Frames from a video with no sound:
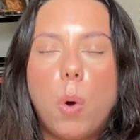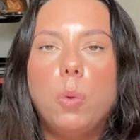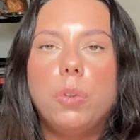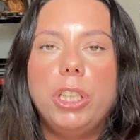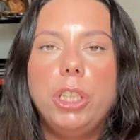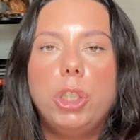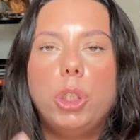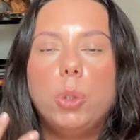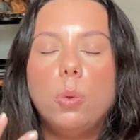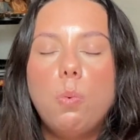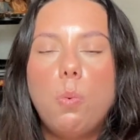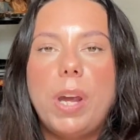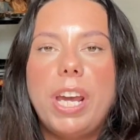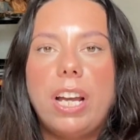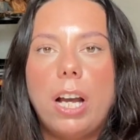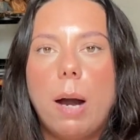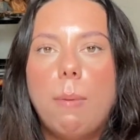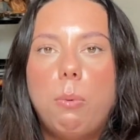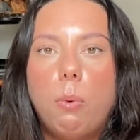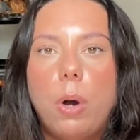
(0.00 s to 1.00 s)
only to
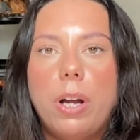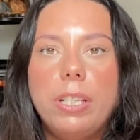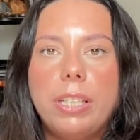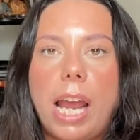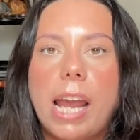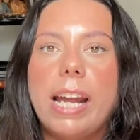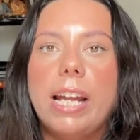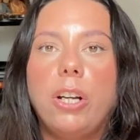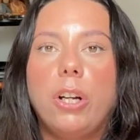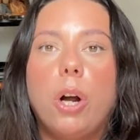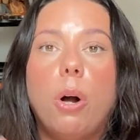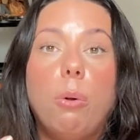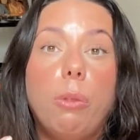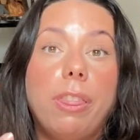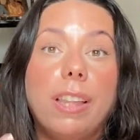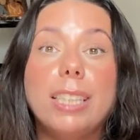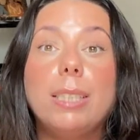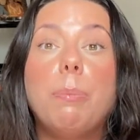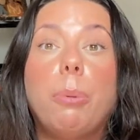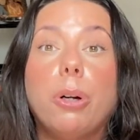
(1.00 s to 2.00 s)
wake up one day and go,
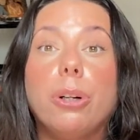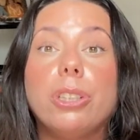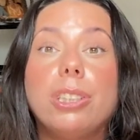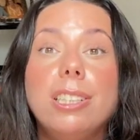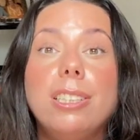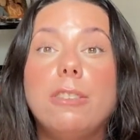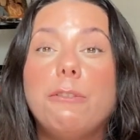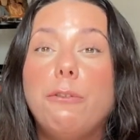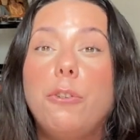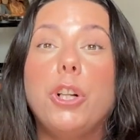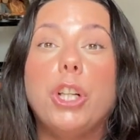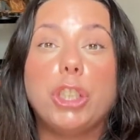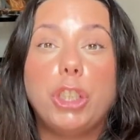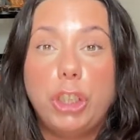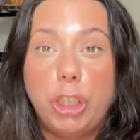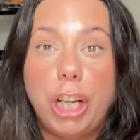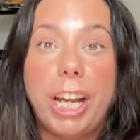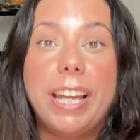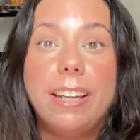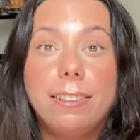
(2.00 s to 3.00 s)
this person's full of
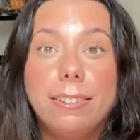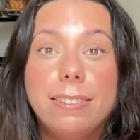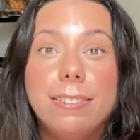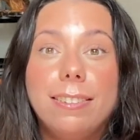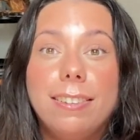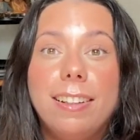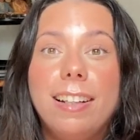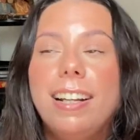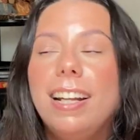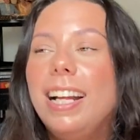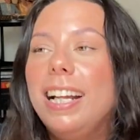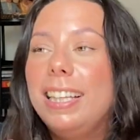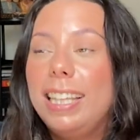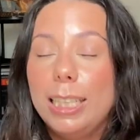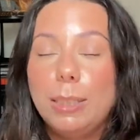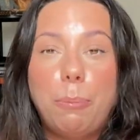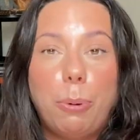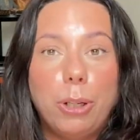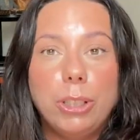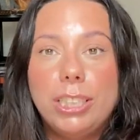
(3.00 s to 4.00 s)
shit.
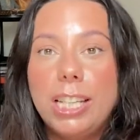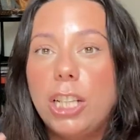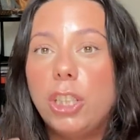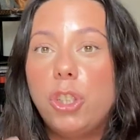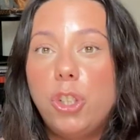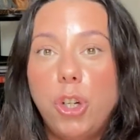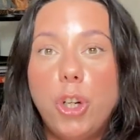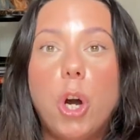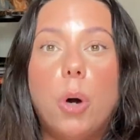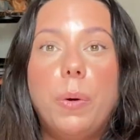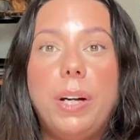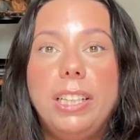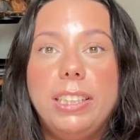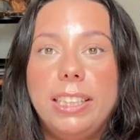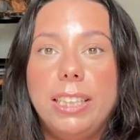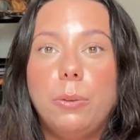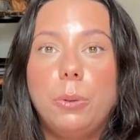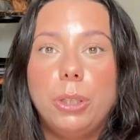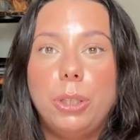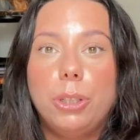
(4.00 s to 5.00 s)
This person has no
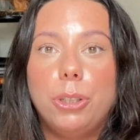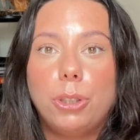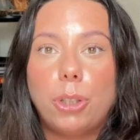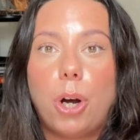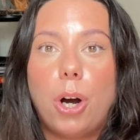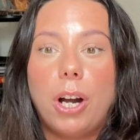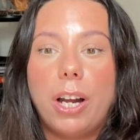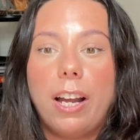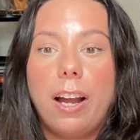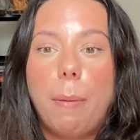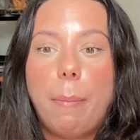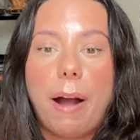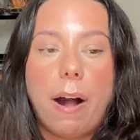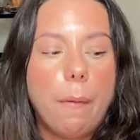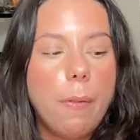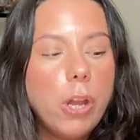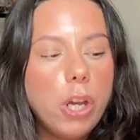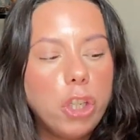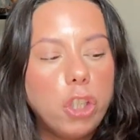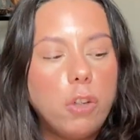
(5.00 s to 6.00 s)
idea what they're talking
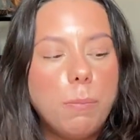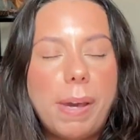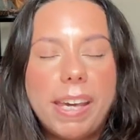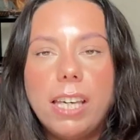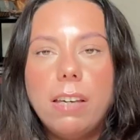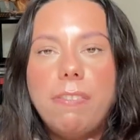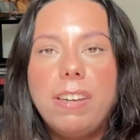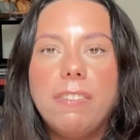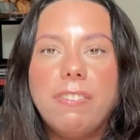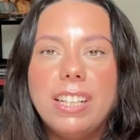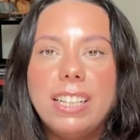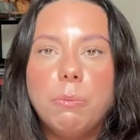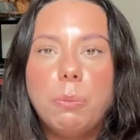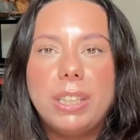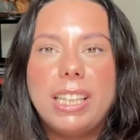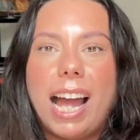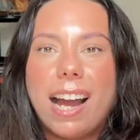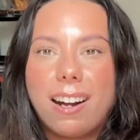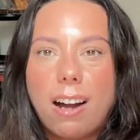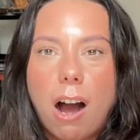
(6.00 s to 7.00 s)
about. You may have even,
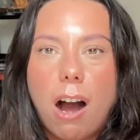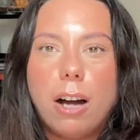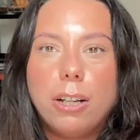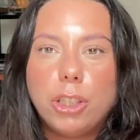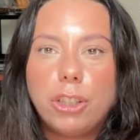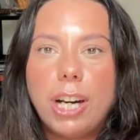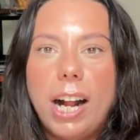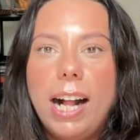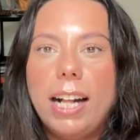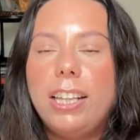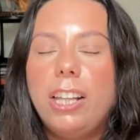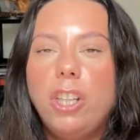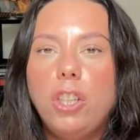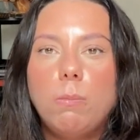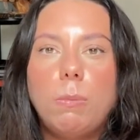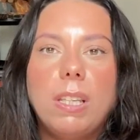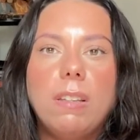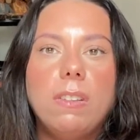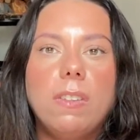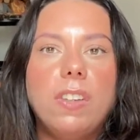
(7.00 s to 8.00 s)
with that contract thing,
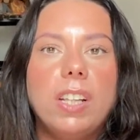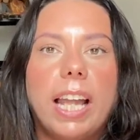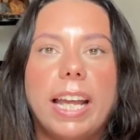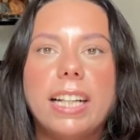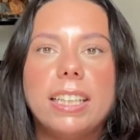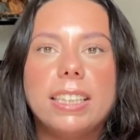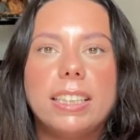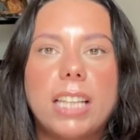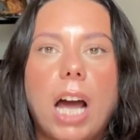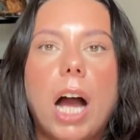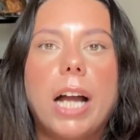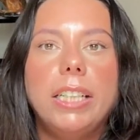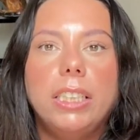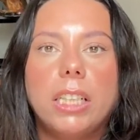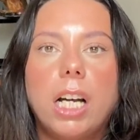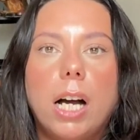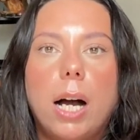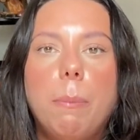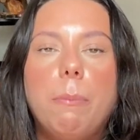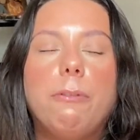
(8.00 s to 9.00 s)
you may have even like
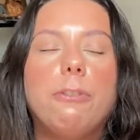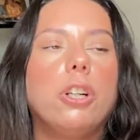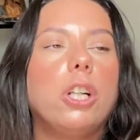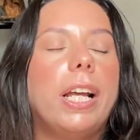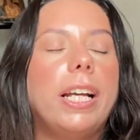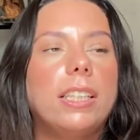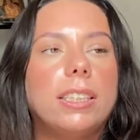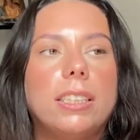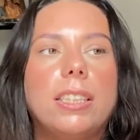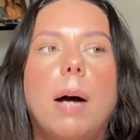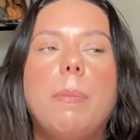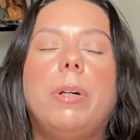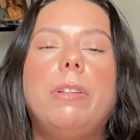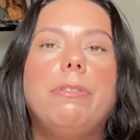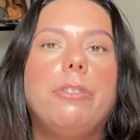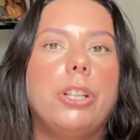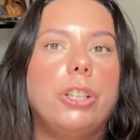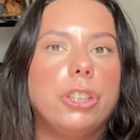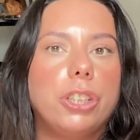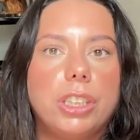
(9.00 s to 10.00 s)
signed up for like some
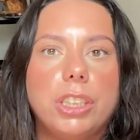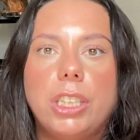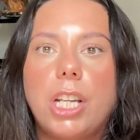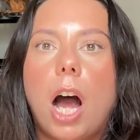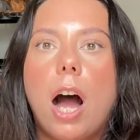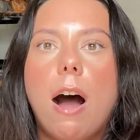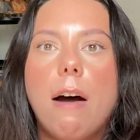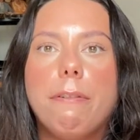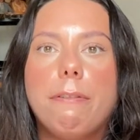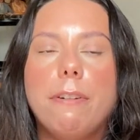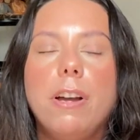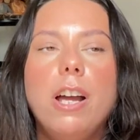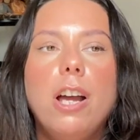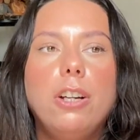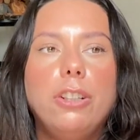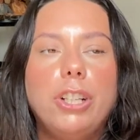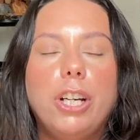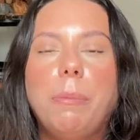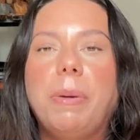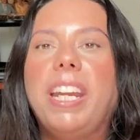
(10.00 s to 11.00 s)
of their stuff.
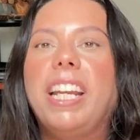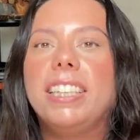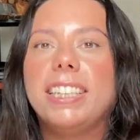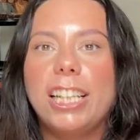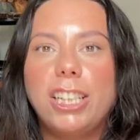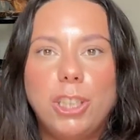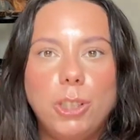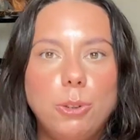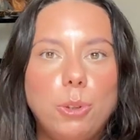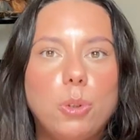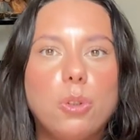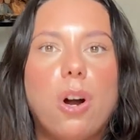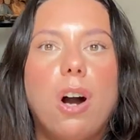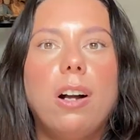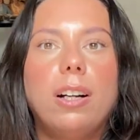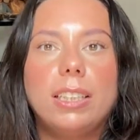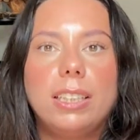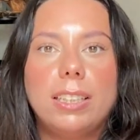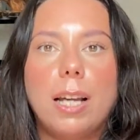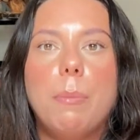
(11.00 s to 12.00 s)
You know what I mean? It's like you
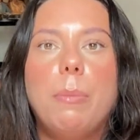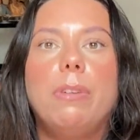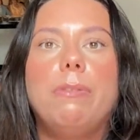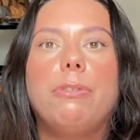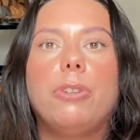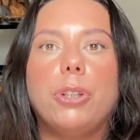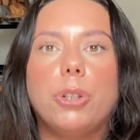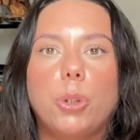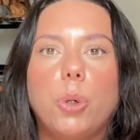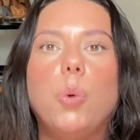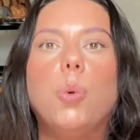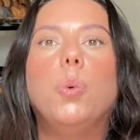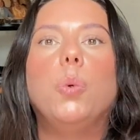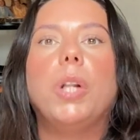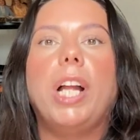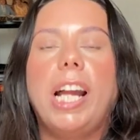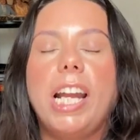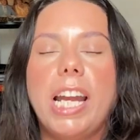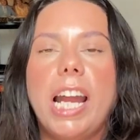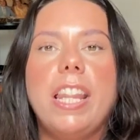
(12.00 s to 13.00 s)
drunk some of their
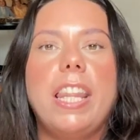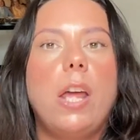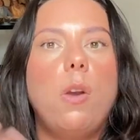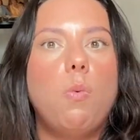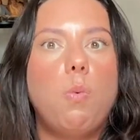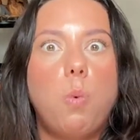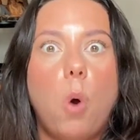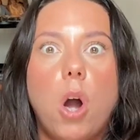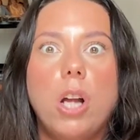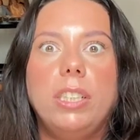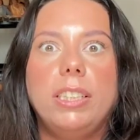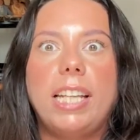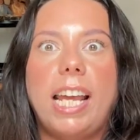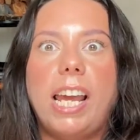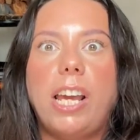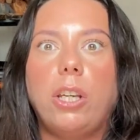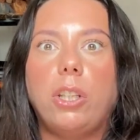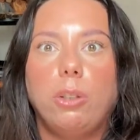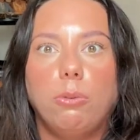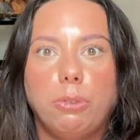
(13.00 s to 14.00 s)
Kool-Aid and then one
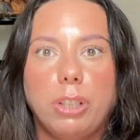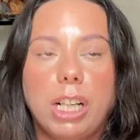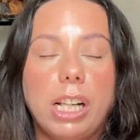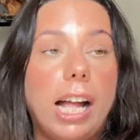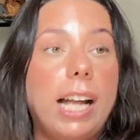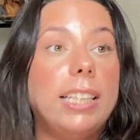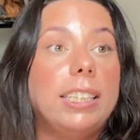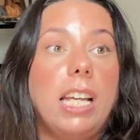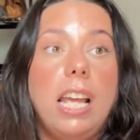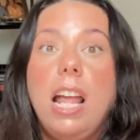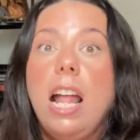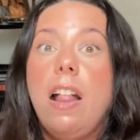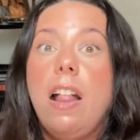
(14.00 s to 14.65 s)
day you realize